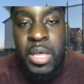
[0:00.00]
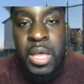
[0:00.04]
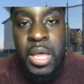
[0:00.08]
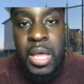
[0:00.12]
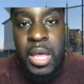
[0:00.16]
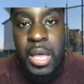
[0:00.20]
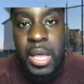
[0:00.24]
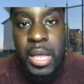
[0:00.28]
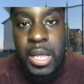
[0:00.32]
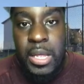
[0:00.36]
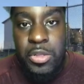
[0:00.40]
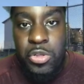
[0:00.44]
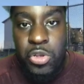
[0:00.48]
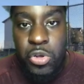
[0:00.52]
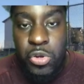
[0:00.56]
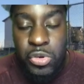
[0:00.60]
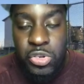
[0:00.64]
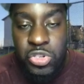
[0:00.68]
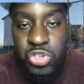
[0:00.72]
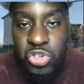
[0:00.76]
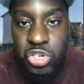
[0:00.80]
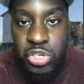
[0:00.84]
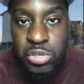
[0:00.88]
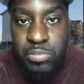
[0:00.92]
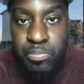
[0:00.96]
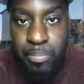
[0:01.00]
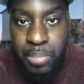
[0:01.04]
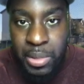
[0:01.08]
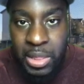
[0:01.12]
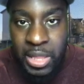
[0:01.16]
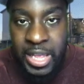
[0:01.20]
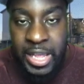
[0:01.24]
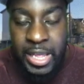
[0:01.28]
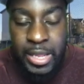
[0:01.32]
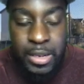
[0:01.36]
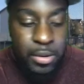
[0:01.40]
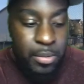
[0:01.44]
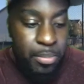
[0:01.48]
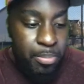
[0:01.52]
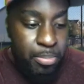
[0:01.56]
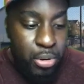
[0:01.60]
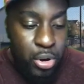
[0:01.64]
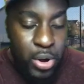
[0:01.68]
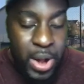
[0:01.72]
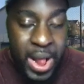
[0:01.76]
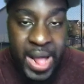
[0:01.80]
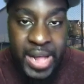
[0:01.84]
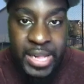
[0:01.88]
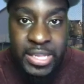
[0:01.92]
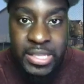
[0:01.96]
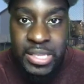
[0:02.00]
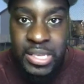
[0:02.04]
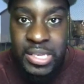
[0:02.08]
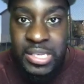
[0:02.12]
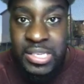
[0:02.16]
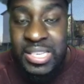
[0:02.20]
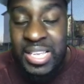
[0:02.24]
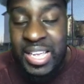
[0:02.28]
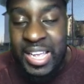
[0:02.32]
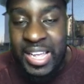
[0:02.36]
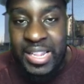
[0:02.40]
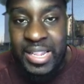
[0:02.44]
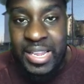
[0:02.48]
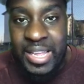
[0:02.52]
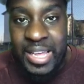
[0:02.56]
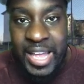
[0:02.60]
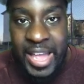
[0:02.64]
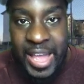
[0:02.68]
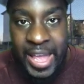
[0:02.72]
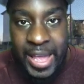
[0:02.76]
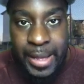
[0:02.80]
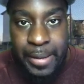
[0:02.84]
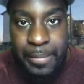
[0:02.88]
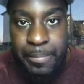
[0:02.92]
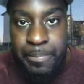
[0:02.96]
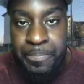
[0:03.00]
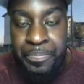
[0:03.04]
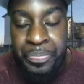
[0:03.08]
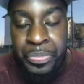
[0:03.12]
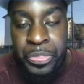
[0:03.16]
and you're going to just blend practice in the game,